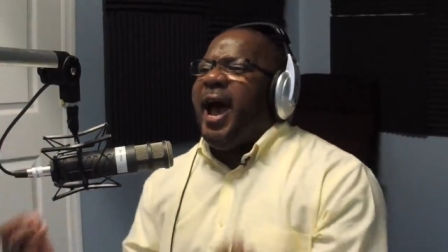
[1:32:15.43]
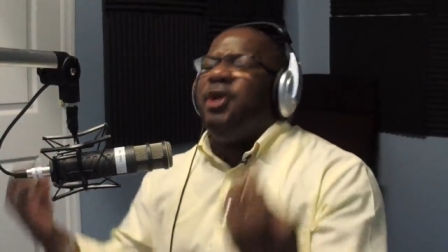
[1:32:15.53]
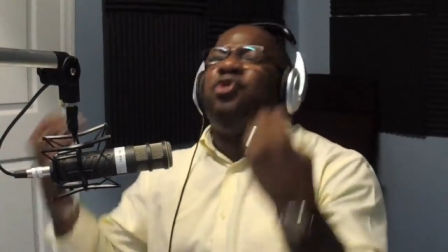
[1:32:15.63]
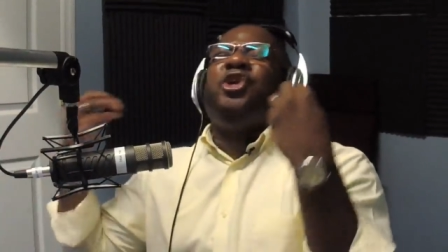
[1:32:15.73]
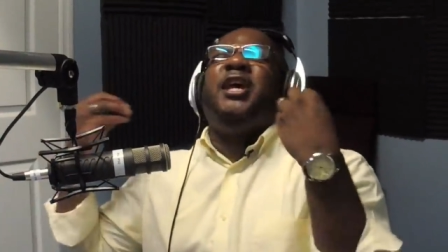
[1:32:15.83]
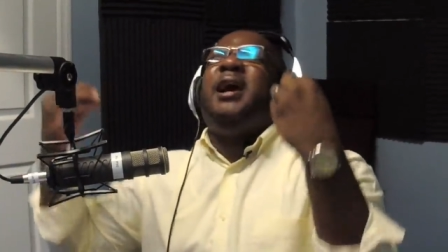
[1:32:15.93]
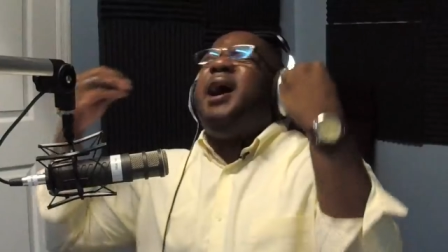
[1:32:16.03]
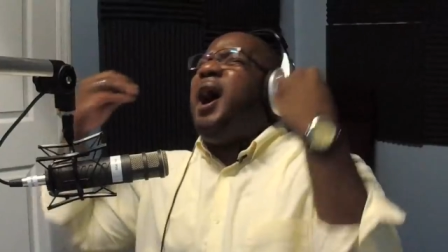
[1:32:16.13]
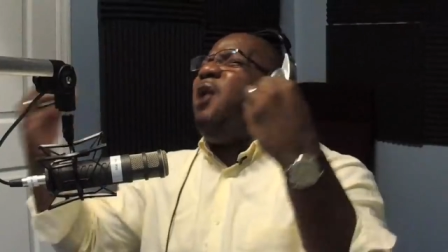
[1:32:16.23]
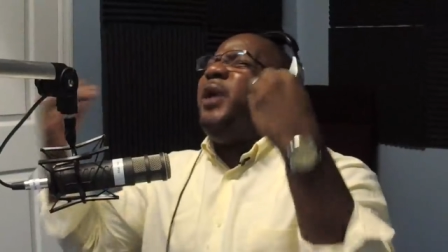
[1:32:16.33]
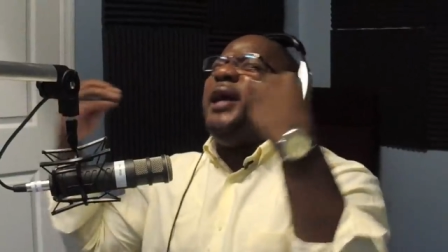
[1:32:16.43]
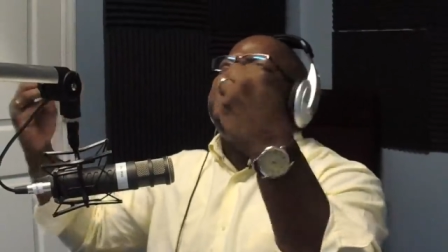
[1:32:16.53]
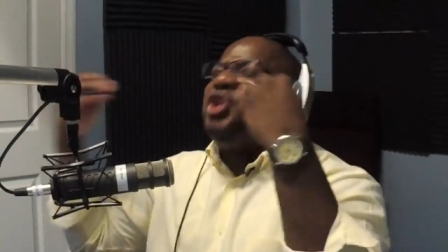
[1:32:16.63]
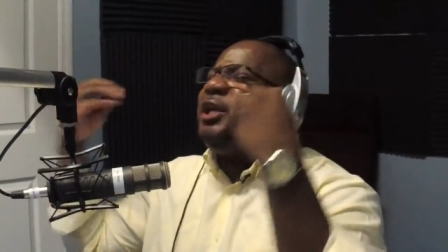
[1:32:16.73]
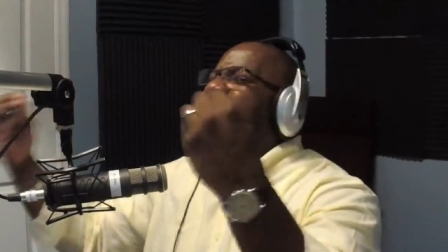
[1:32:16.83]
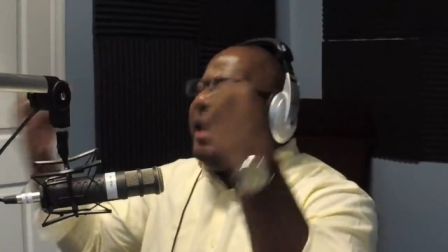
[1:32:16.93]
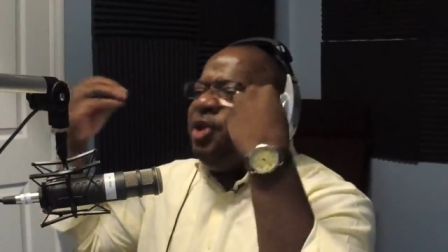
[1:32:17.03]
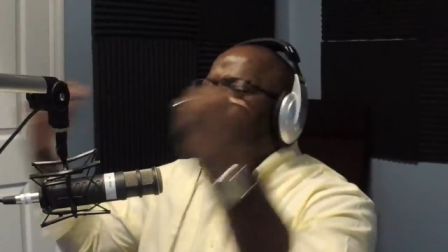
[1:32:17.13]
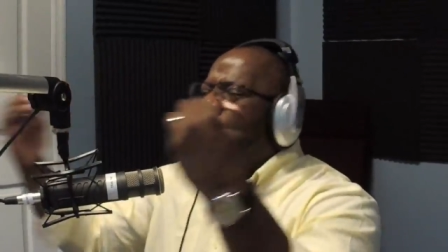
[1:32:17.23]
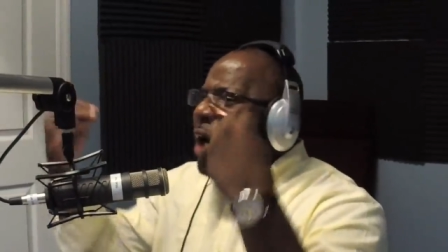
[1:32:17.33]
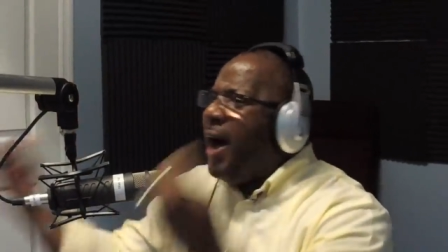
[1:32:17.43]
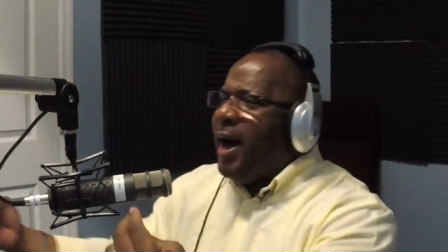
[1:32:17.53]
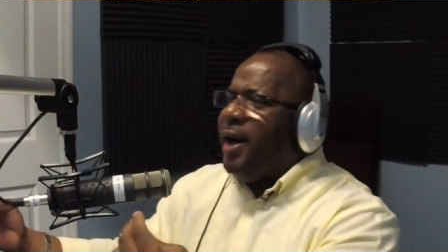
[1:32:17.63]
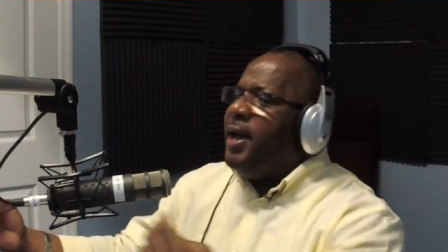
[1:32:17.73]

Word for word: I don't care how educated you are.